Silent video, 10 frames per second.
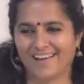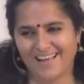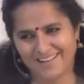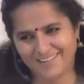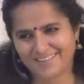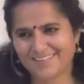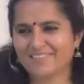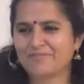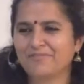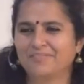and
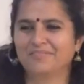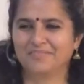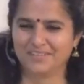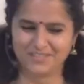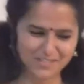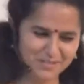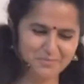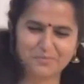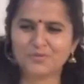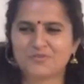the
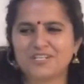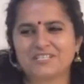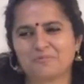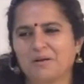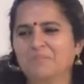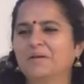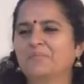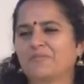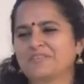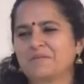just most recent one being
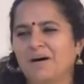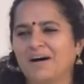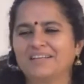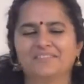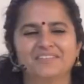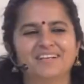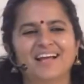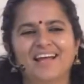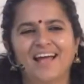Professor Mahadevan.